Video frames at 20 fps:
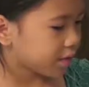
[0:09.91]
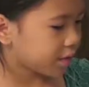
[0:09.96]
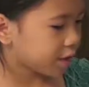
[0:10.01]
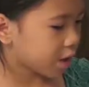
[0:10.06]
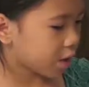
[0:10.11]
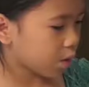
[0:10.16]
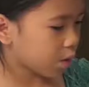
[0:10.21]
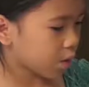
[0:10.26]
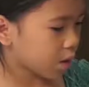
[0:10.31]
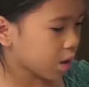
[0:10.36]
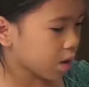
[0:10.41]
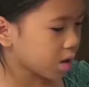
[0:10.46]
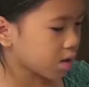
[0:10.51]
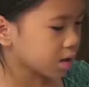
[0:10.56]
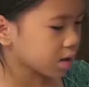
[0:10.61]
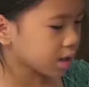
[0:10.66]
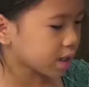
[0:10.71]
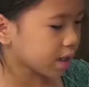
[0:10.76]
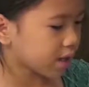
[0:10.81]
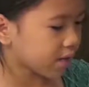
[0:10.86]
to boost
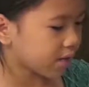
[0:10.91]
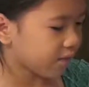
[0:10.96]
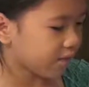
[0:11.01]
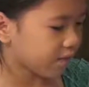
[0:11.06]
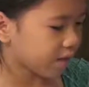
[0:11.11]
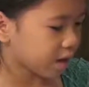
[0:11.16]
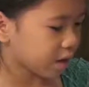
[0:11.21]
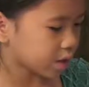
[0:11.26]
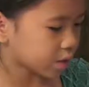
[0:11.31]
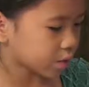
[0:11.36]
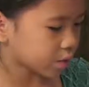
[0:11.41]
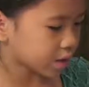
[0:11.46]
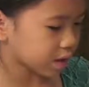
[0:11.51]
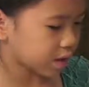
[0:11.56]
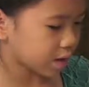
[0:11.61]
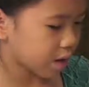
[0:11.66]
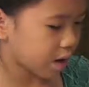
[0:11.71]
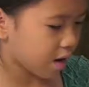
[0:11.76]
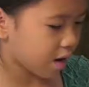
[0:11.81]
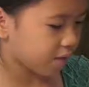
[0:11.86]
them over the summer
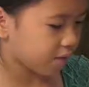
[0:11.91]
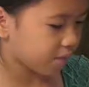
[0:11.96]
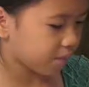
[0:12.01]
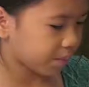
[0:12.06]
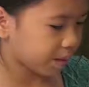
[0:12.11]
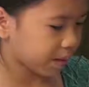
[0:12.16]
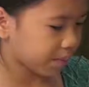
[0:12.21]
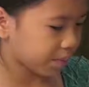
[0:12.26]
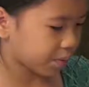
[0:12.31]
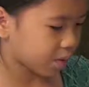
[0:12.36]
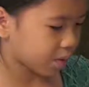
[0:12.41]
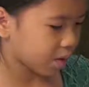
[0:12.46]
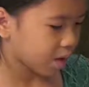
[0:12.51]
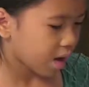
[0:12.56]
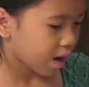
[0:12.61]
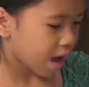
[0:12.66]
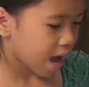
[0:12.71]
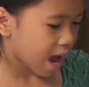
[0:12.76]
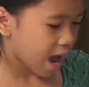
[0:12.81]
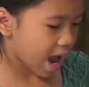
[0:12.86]
as they get ready to
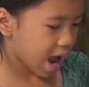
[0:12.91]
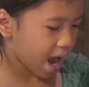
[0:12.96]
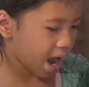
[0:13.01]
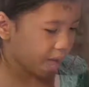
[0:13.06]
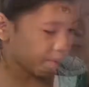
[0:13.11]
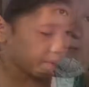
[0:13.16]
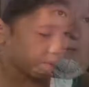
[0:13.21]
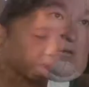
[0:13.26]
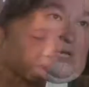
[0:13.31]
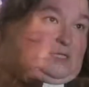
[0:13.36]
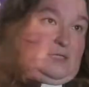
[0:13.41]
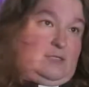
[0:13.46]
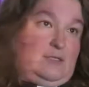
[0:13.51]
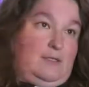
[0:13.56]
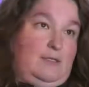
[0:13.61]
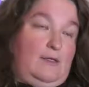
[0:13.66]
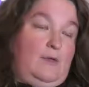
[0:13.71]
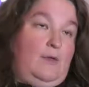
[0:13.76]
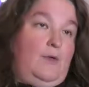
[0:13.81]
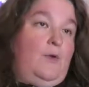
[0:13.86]
go into first grade.
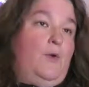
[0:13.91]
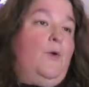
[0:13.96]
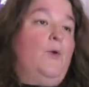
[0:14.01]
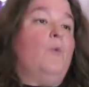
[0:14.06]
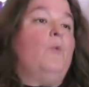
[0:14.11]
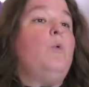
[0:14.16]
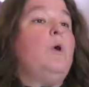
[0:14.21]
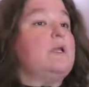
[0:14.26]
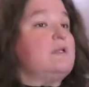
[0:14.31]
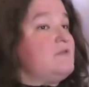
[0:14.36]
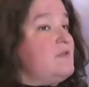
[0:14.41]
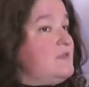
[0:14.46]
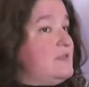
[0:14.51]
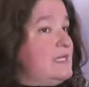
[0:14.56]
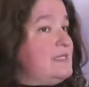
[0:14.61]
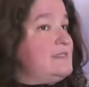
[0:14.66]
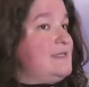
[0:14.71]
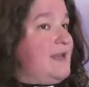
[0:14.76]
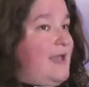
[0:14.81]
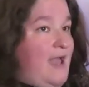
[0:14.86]
One of the
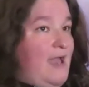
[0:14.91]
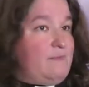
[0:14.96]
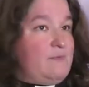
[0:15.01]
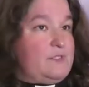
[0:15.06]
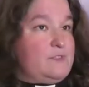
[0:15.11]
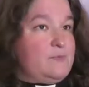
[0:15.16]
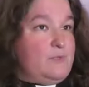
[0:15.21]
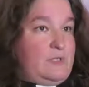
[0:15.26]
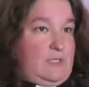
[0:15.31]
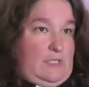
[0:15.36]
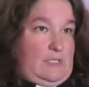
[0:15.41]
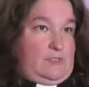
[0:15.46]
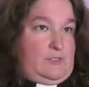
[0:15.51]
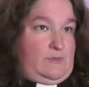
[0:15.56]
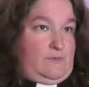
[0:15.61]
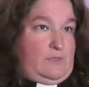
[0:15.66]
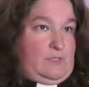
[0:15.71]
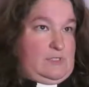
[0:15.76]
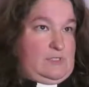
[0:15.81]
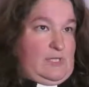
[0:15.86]
things that happens with kids
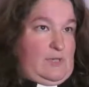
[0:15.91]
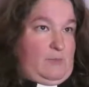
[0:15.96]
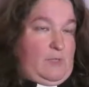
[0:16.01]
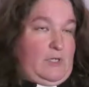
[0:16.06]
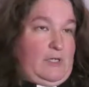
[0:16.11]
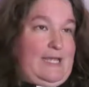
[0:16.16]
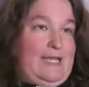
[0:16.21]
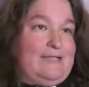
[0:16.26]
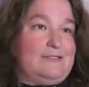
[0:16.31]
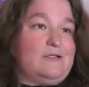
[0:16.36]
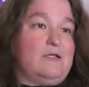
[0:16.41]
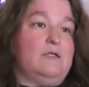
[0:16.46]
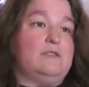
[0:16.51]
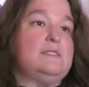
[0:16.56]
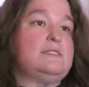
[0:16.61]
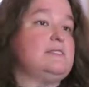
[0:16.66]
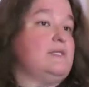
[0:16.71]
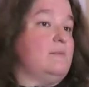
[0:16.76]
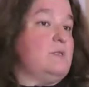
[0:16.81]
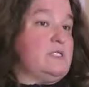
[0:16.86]
over the summer is called
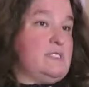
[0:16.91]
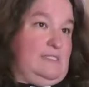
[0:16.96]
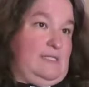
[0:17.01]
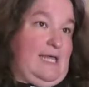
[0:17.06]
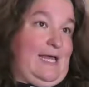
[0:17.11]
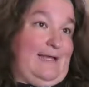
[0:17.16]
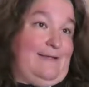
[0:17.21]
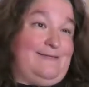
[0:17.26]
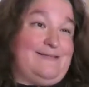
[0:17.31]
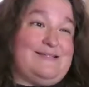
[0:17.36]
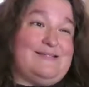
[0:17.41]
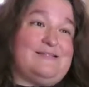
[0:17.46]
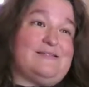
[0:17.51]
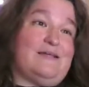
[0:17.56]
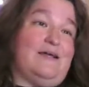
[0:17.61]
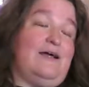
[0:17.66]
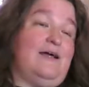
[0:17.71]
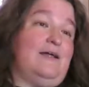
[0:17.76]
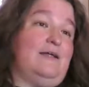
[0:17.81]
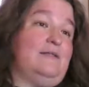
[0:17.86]
the summer slide. This is
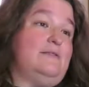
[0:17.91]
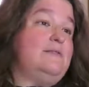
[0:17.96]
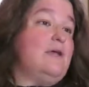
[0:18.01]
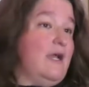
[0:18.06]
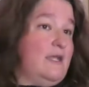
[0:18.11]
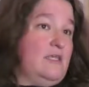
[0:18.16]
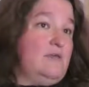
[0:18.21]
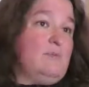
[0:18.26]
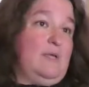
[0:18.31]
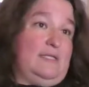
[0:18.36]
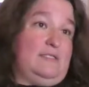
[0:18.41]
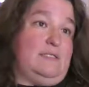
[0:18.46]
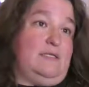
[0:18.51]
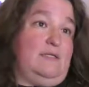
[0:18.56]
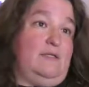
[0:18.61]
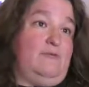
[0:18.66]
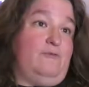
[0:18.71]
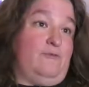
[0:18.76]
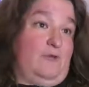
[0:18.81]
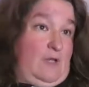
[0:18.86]
a
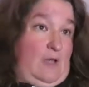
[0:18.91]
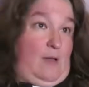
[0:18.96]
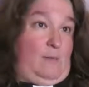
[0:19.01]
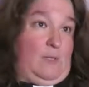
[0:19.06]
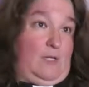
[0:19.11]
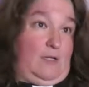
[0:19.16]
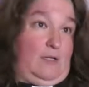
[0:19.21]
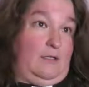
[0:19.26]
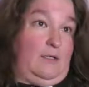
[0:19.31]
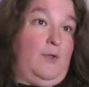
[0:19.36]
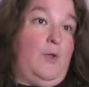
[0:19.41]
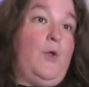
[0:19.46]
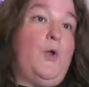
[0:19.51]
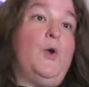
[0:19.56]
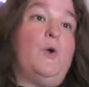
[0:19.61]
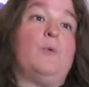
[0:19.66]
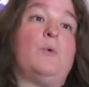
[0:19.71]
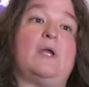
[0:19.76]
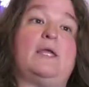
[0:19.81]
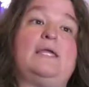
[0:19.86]
documented
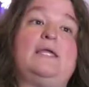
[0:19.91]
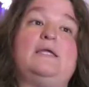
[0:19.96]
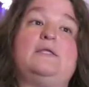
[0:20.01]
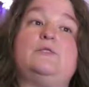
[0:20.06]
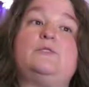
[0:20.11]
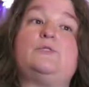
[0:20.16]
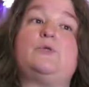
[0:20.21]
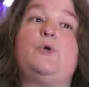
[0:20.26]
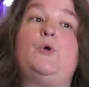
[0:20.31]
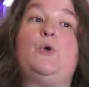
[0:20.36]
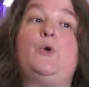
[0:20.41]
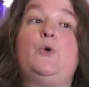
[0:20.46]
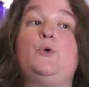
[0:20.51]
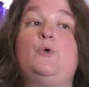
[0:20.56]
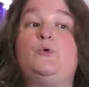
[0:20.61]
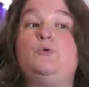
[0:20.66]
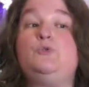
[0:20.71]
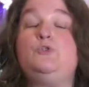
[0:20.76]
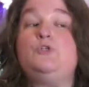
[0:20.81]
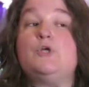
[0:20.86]
phenomenon where kids
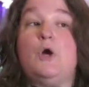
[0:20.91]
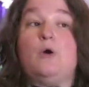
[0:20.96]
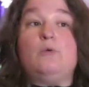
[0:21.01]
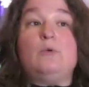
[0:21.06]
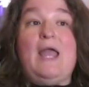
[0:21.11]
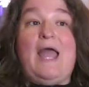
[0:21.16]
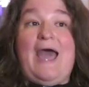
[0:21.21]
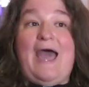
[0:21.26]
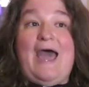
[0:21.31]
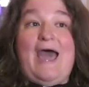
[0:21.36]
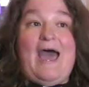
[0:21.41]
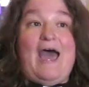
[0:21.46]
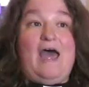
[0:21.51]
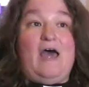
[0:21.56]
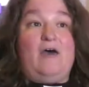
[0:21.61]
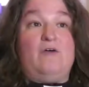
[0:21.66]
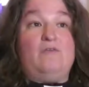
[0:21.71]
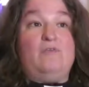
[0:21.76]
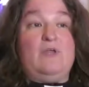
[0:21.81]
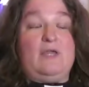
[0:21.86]
who don't
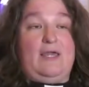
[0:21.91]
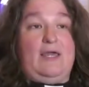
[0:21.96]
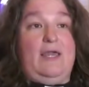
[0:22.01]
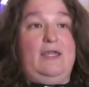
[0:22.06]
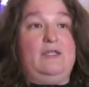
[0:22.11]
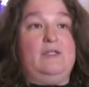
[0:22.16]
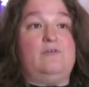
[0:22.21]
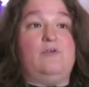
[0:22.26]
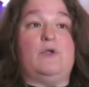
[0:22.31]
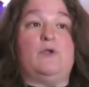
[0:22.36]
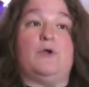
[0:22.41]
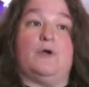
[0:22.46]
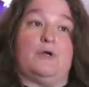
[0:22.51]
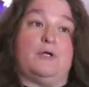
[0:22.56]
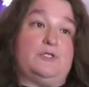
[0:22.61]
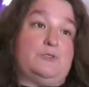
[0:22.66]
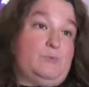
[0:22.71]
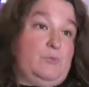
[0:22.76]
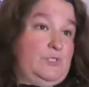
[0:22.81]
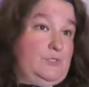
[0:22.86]
have the kind of
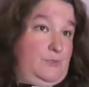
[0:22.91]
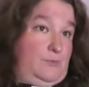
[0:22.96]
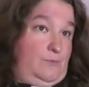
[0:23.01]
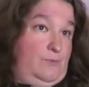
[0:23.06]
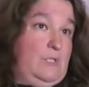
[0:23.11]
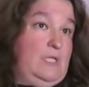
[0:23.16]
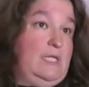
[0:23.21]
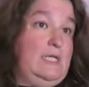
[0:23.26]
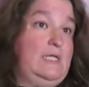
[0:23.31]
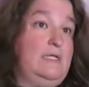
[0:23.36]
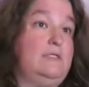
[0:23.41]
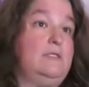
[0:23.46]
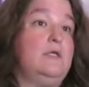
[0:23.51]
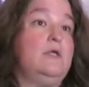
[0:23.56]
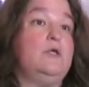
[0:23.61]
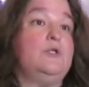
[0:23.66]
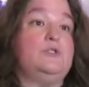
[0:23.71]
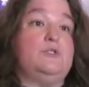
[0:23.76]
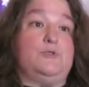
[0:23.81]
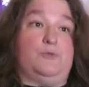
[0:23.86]
encouragement to read,
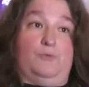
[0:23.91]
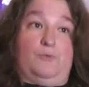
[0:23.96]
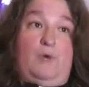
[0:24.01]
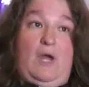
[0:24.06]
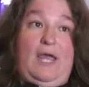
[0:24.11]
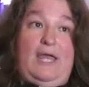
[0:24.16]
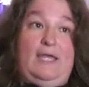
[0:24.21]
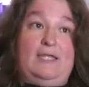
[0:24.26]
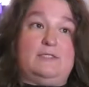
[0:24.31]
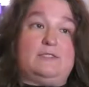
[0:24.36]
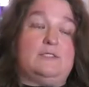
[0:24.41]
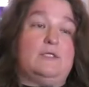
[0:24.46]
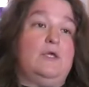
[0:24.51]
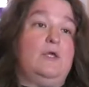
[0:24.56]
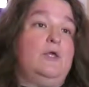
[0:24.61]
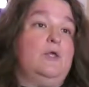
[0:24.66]
to write,